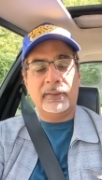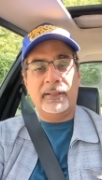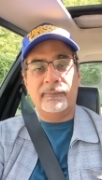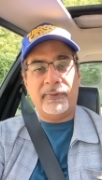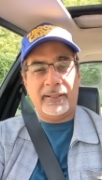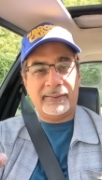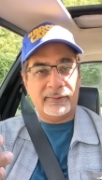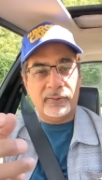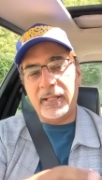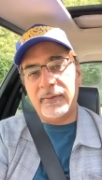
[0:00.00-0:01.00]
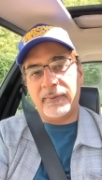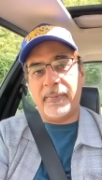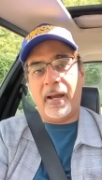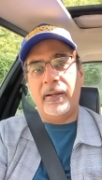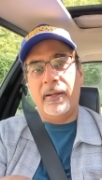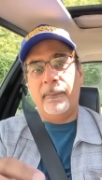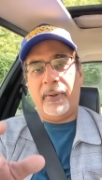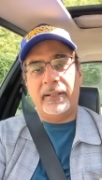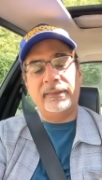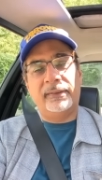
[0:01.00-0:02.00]
In fact, it's not even about
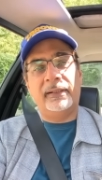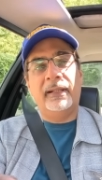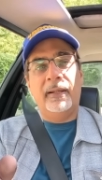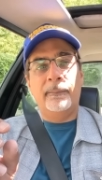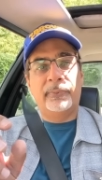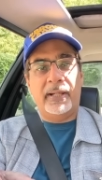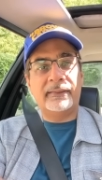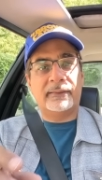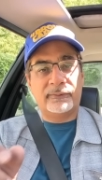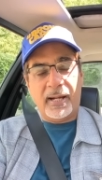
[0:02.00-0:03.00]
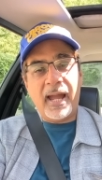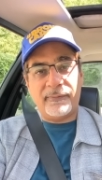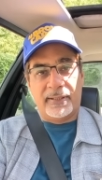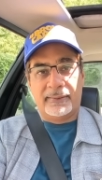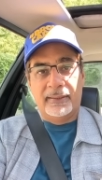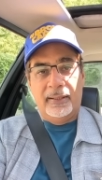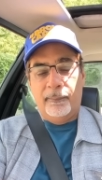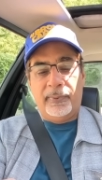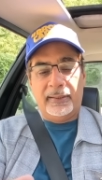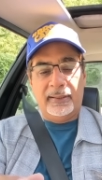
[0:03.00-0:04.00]
punishing Brent's drivers.
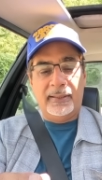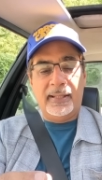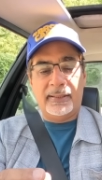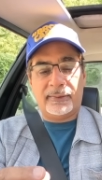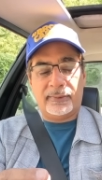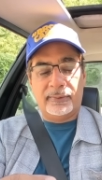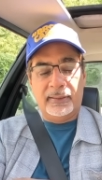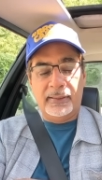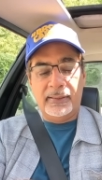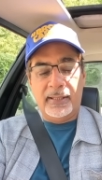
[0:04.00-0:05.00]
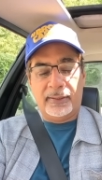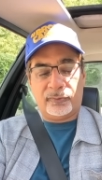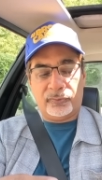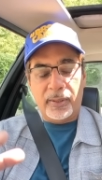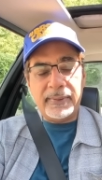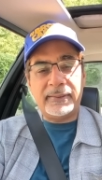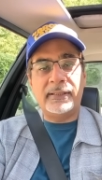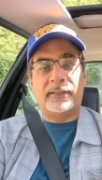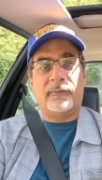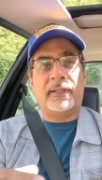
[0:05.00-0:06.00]
But the, ex the
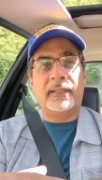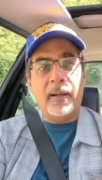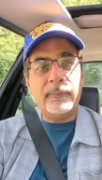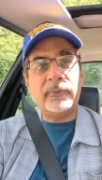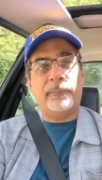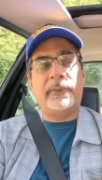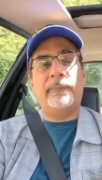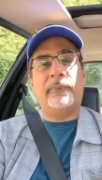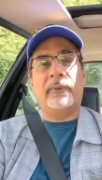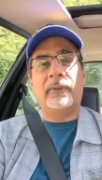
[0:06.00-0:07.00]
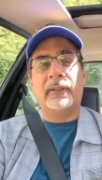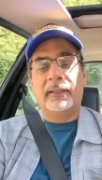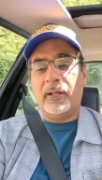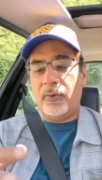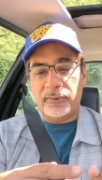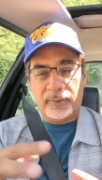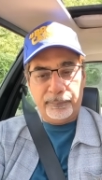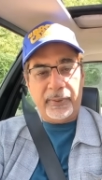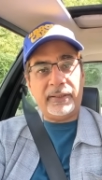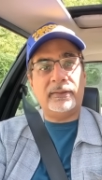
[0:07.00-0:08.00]
extremities of the number of people, the whole
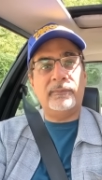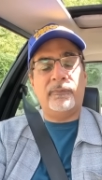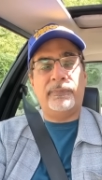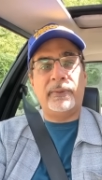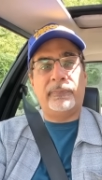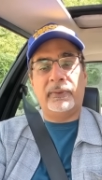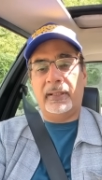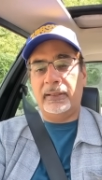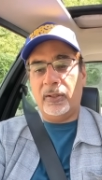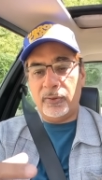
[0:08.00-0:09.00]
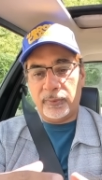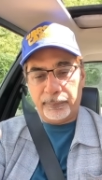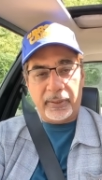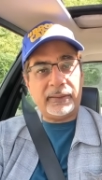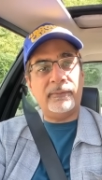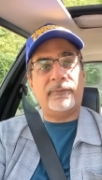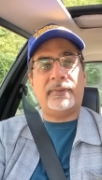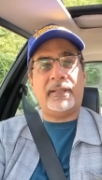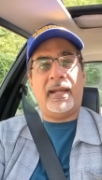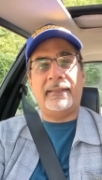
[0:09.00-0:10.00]
spectrum of people and the whole spectrum of
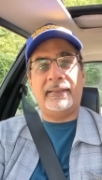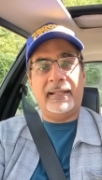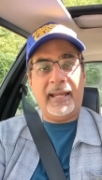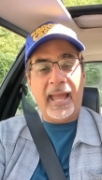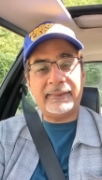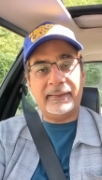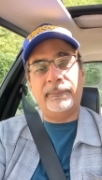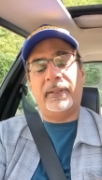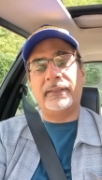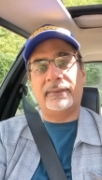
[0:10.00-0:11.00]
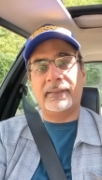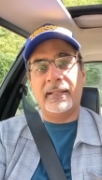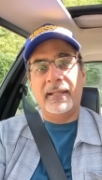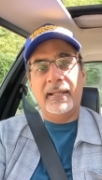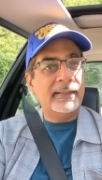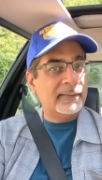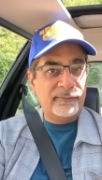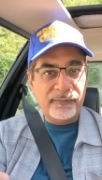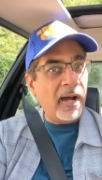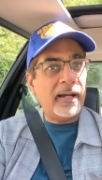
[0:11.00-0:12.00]
society that actually punishes is
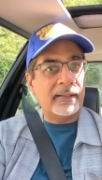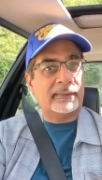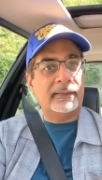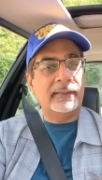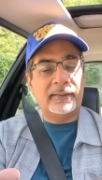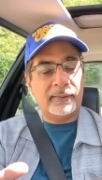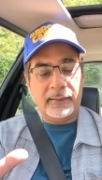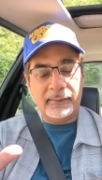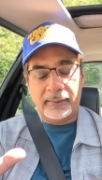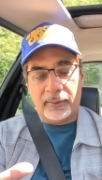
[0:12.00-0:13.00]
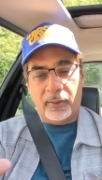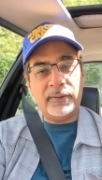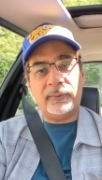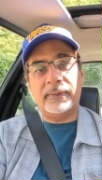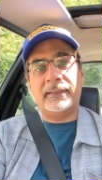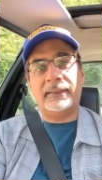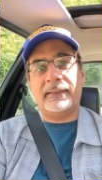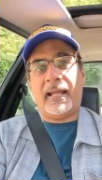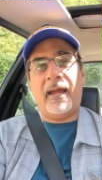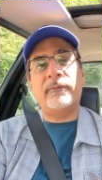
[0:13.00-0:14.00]
vast and it's, it's, the consequences
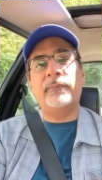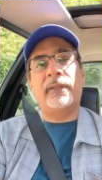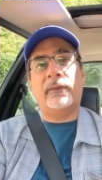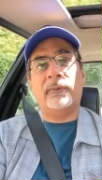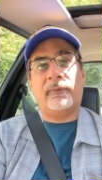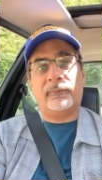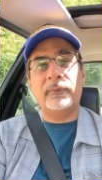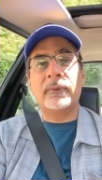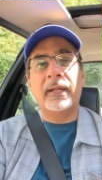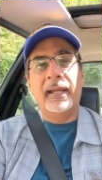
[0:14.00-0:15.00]
just haven't been thought through.